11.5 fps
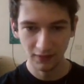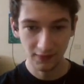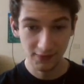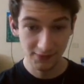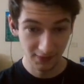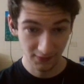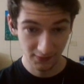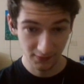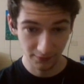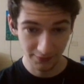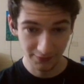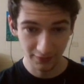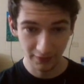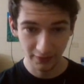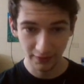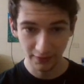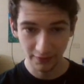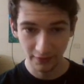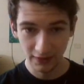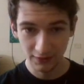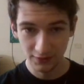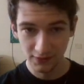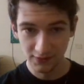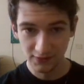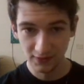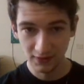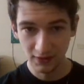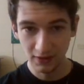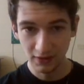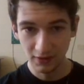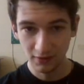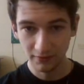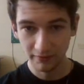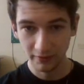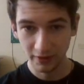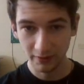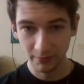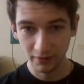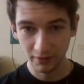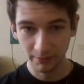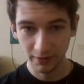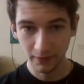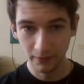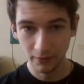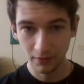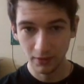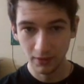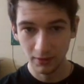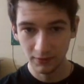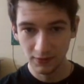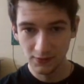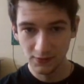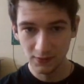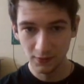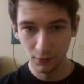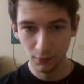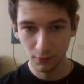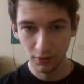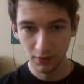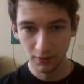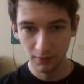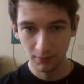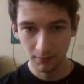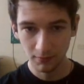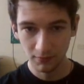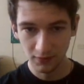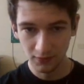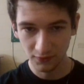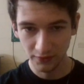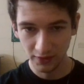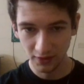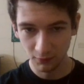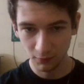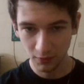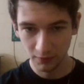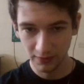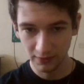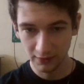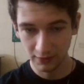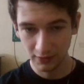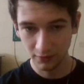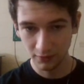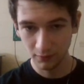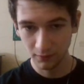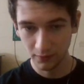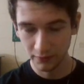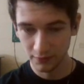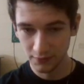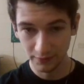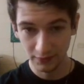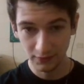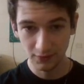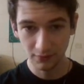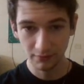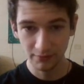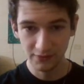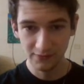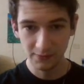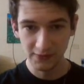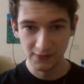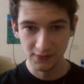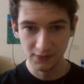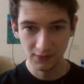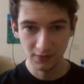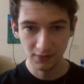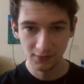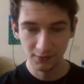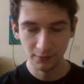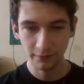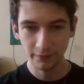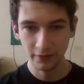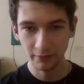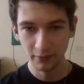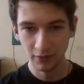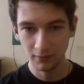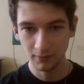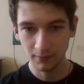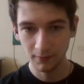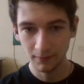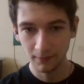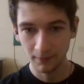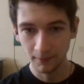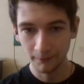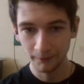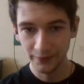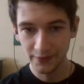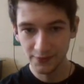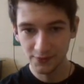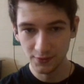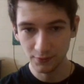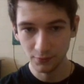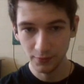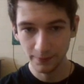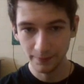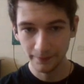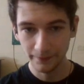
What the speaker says: In this case, you'll want to look at your edges. We have a couple up here. This 2, he's only got one way he can go, or there's only 2 empty spaces, so we'll fill him in. This 2,